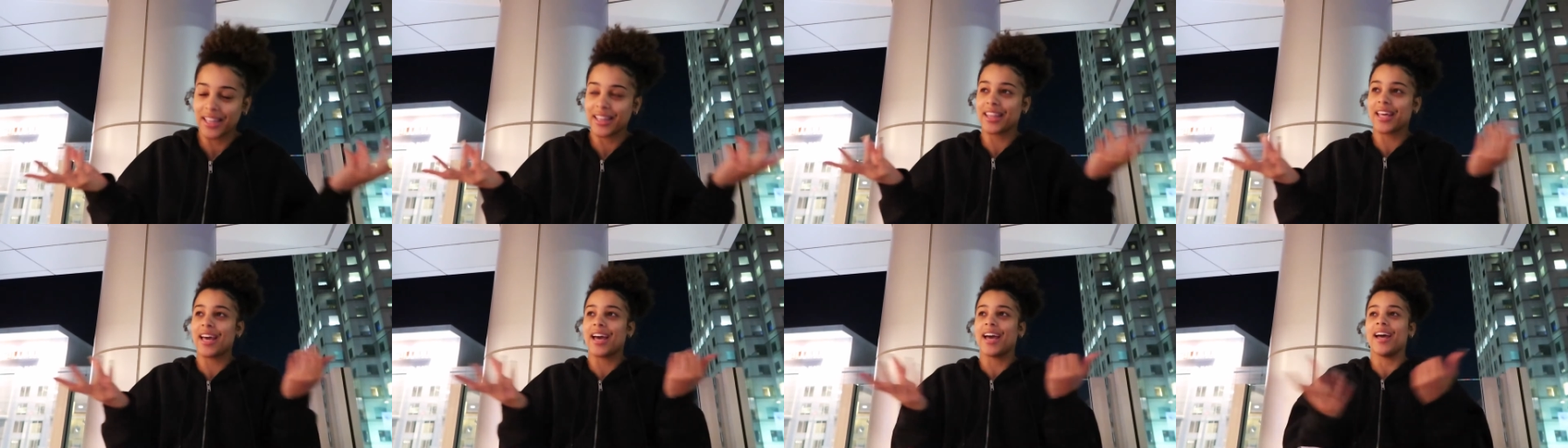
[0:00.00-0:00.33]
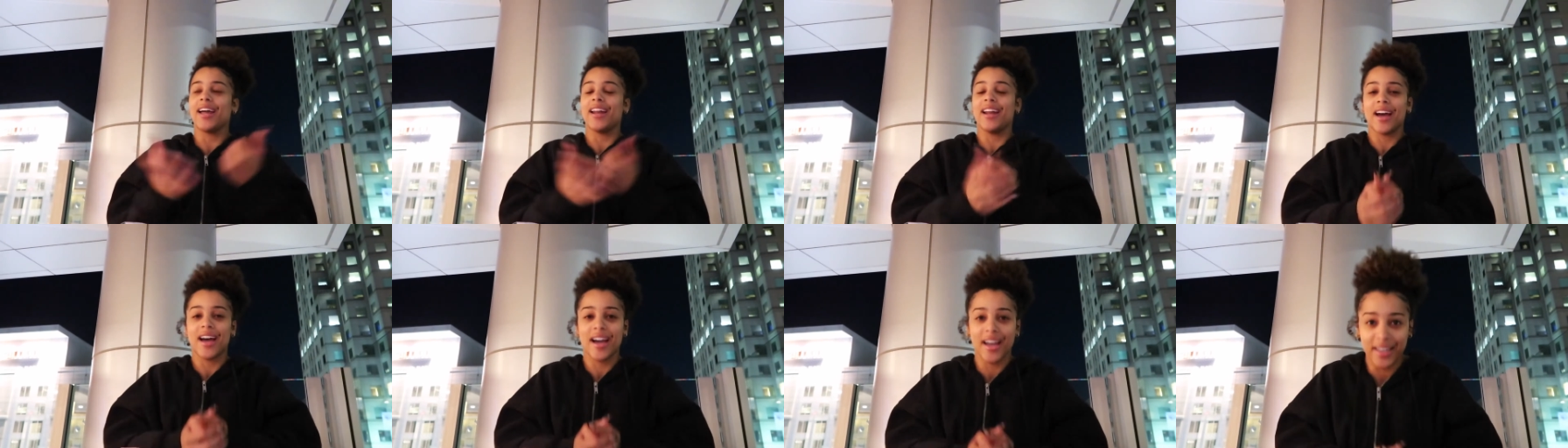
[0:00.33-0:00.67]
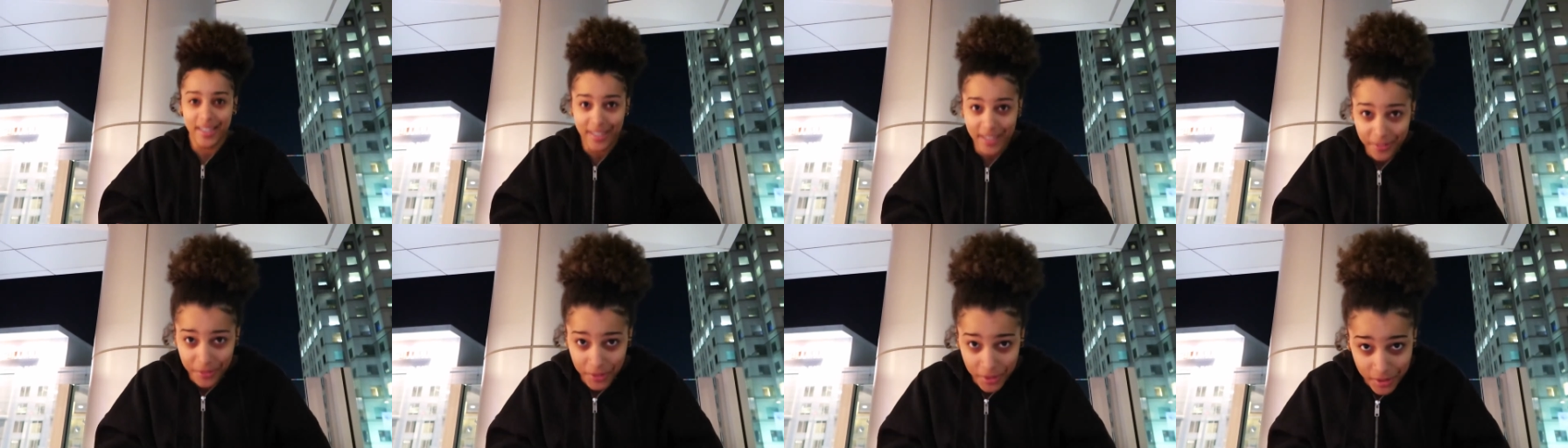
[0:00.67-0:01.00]
that I
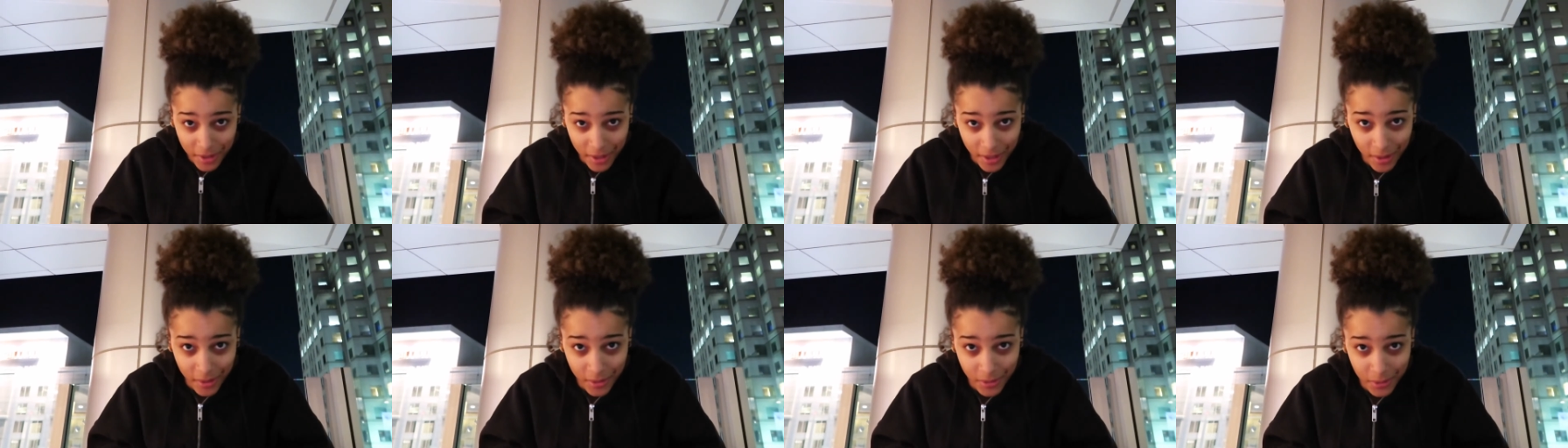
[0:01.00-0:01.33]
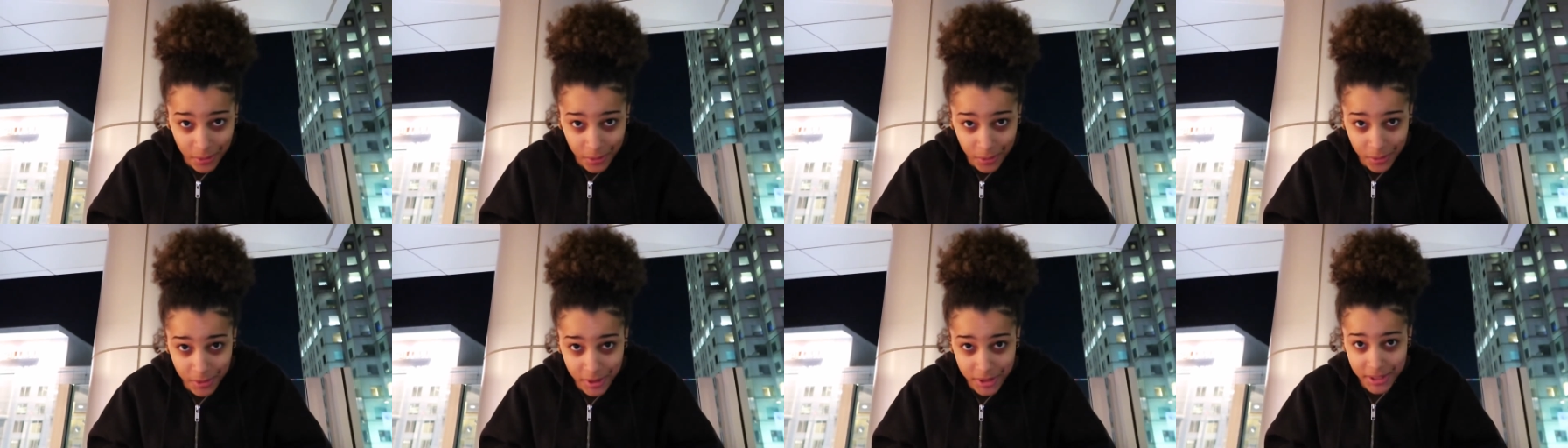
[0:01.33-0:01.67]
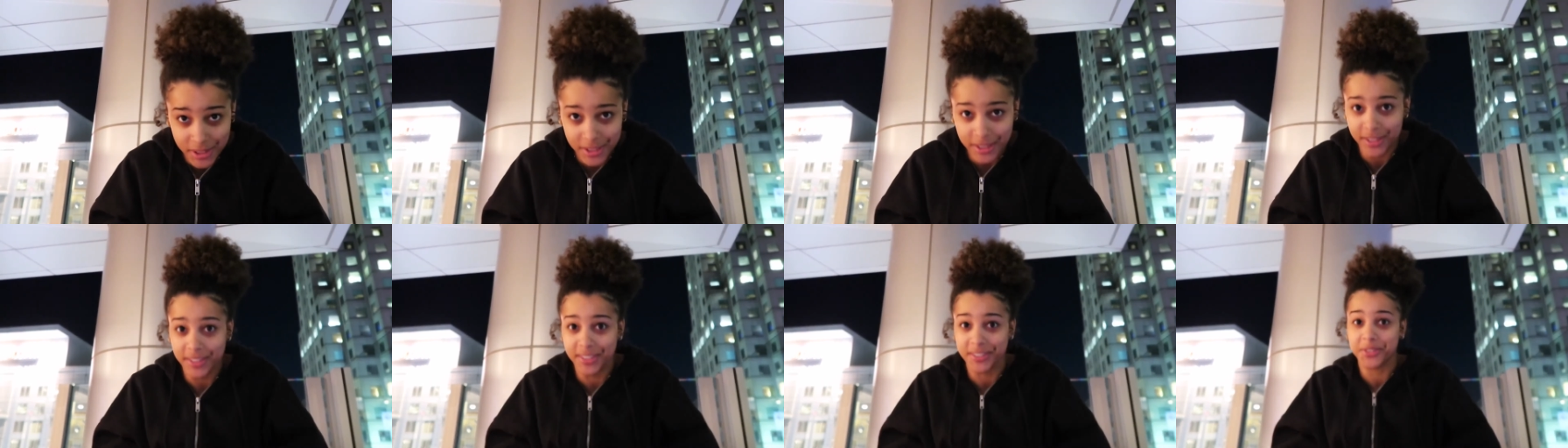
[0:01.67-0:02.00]
never thought I'd do.
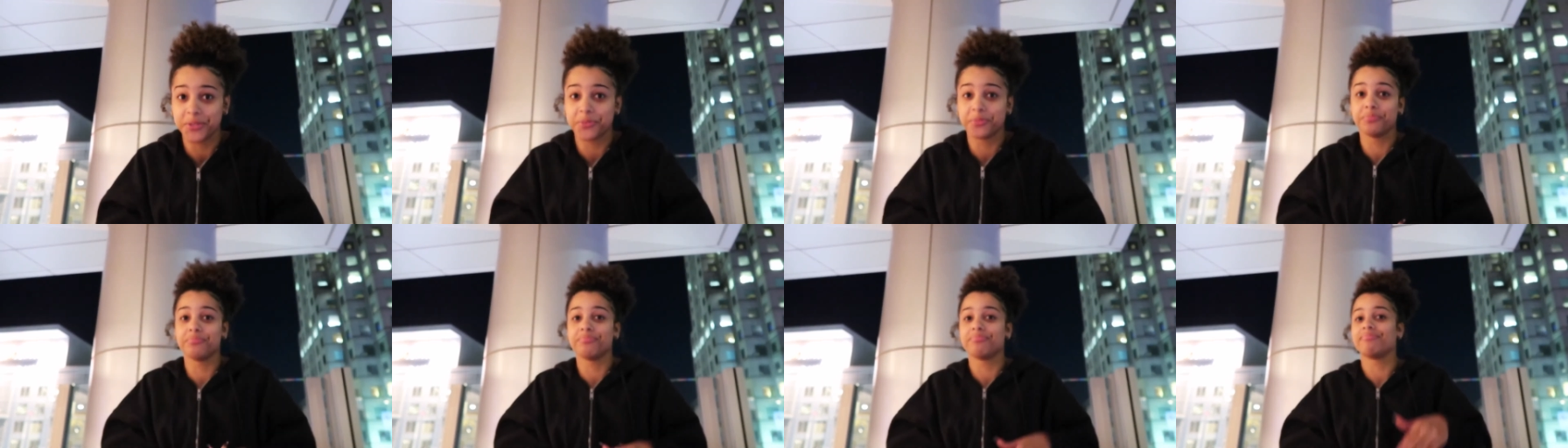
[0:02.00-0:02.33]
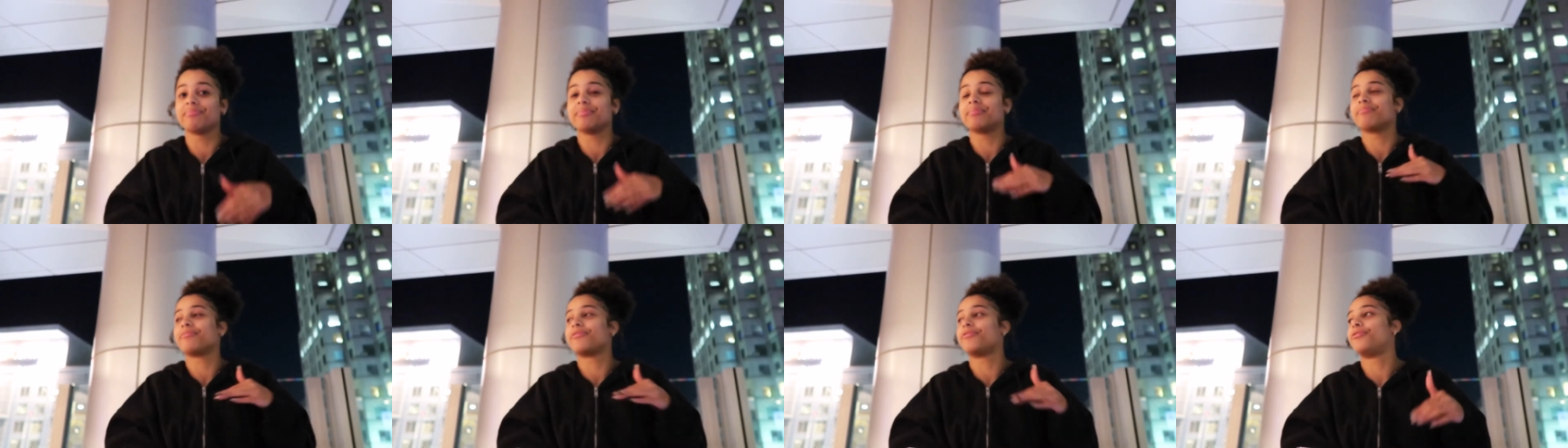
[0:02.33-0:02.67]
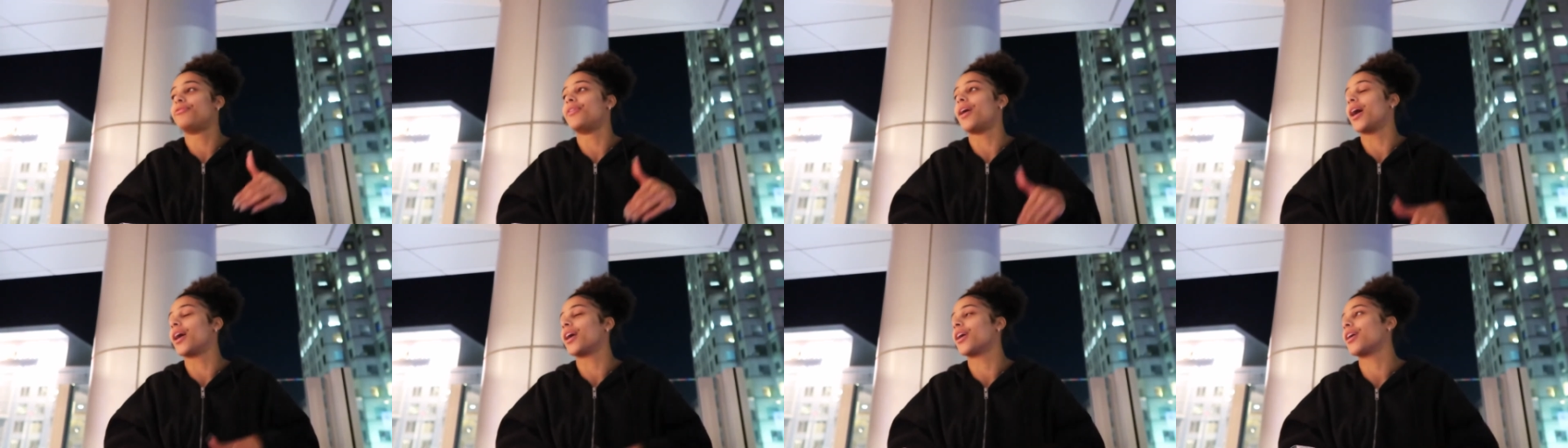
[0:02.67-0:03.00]
This shit looks
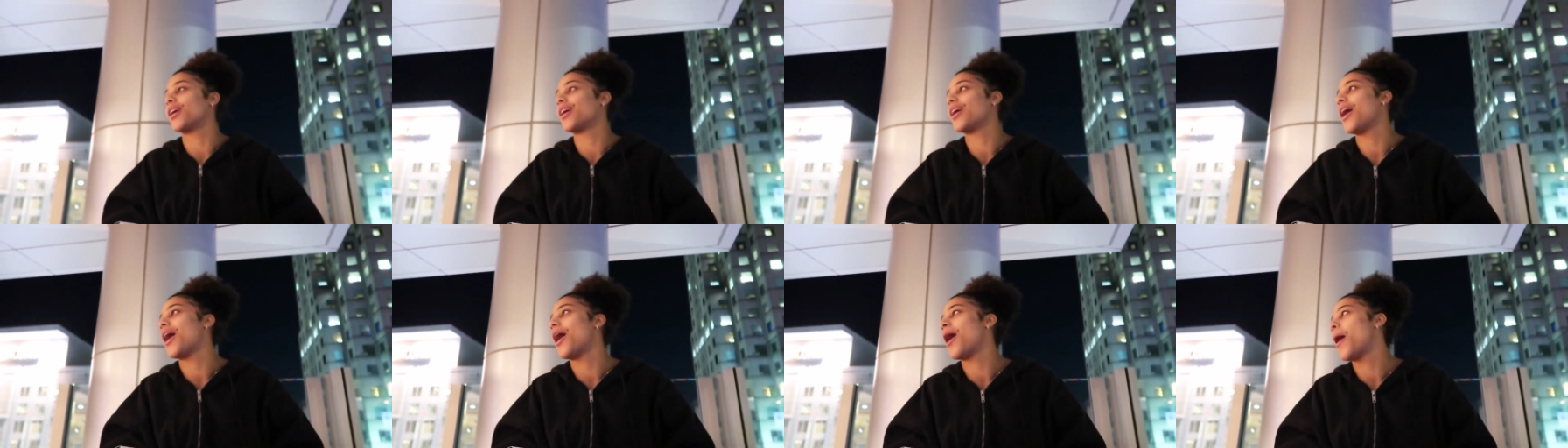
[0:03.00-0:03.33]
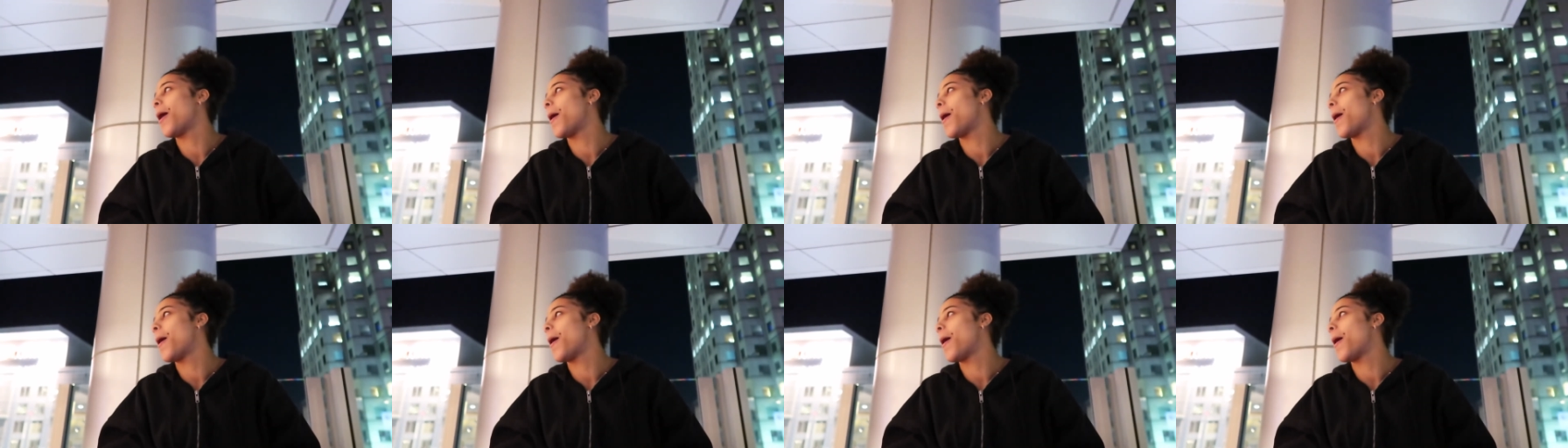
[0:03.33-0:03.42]
fire.